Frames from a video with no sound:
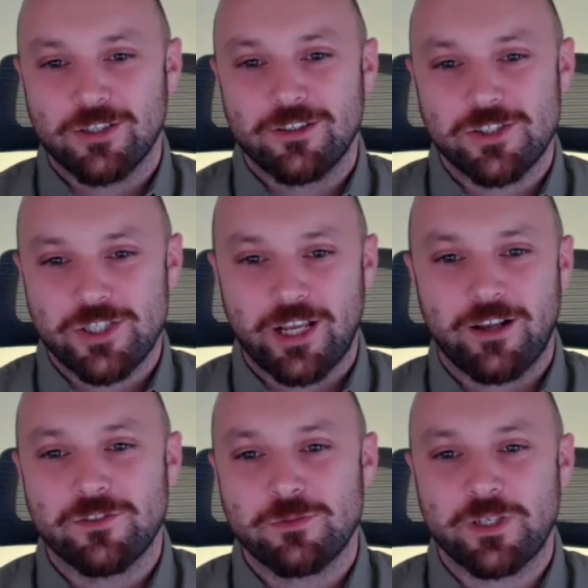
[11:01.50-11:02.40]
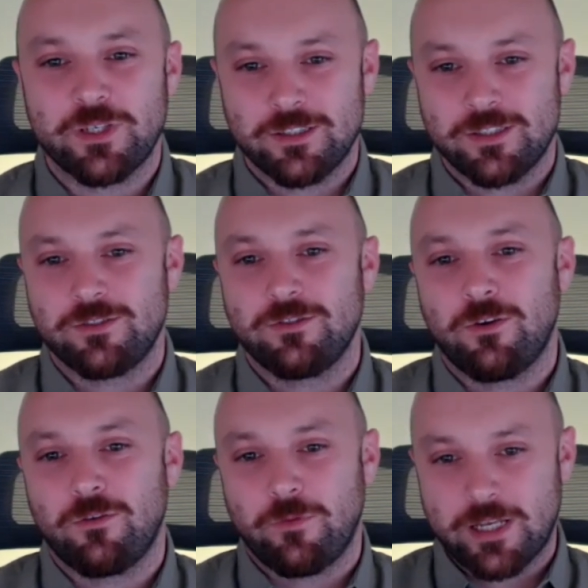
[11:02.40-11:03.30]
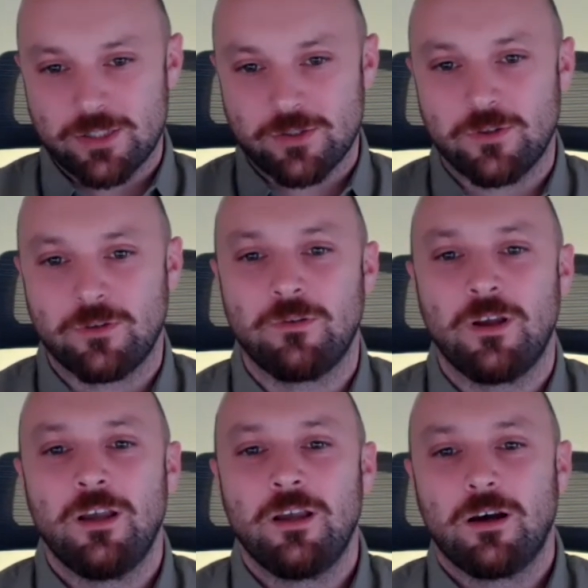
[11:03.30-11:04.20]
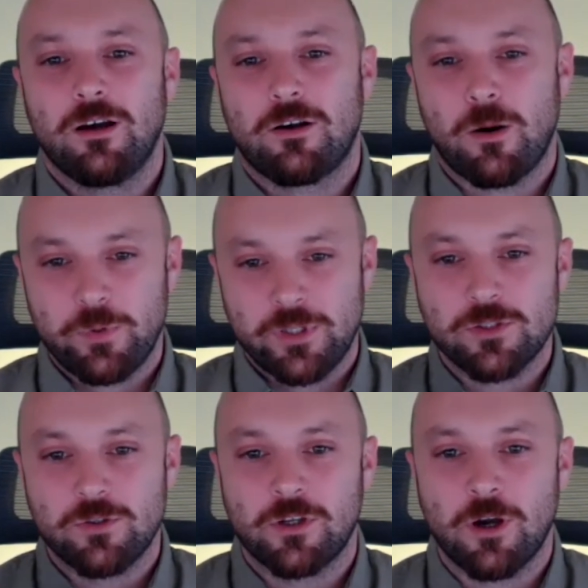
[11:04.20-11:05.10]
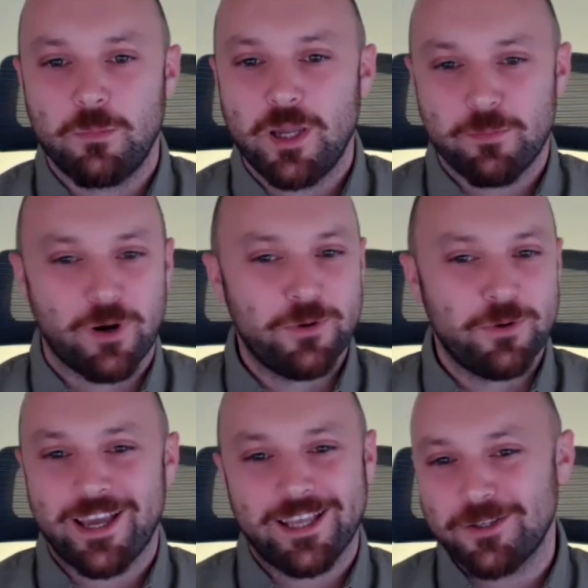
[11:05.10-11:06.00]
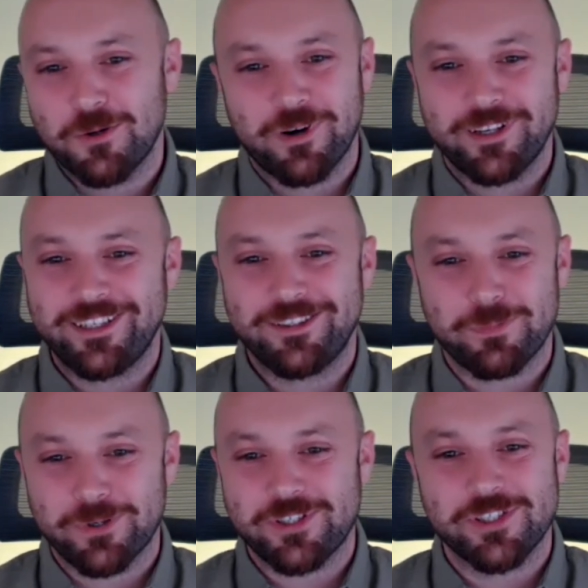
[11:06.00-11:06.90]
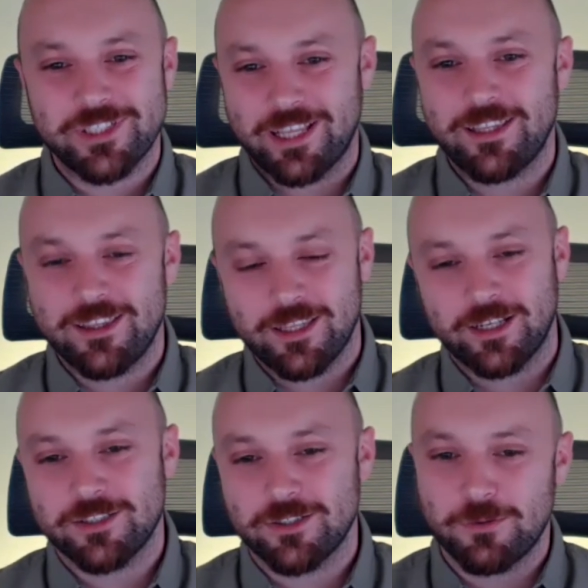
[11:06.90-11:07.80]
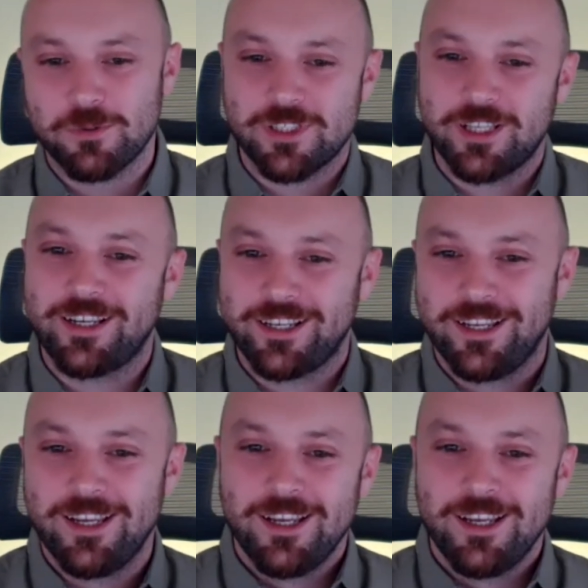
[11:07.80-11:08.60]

on the shelves because, you know, Western companies could come in, but we had no money to purchase anything. So it was like,